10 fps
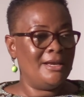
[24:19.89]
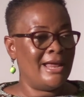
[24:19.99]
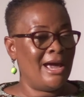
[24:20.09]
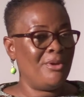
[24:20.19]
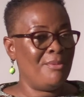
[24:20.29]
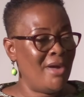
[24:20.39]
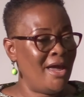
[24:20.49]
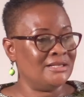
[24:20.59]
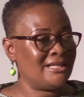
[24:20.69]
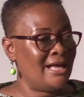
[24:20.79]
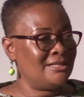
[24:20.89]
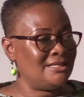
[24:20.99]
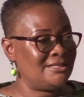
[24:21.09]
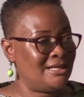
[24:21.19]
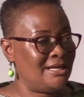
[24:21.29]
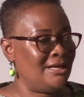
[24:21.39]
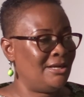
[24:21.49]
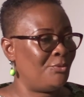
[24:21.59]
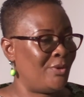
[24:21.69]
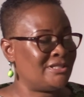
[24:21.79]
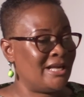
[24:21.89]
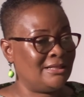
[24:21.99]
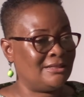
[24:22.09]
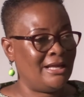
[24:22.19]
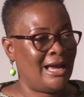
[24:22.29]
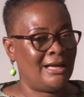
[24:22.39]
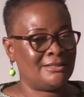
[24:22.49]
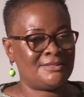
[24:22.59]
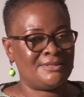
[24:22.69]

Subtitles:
there remains, NCCE recently, I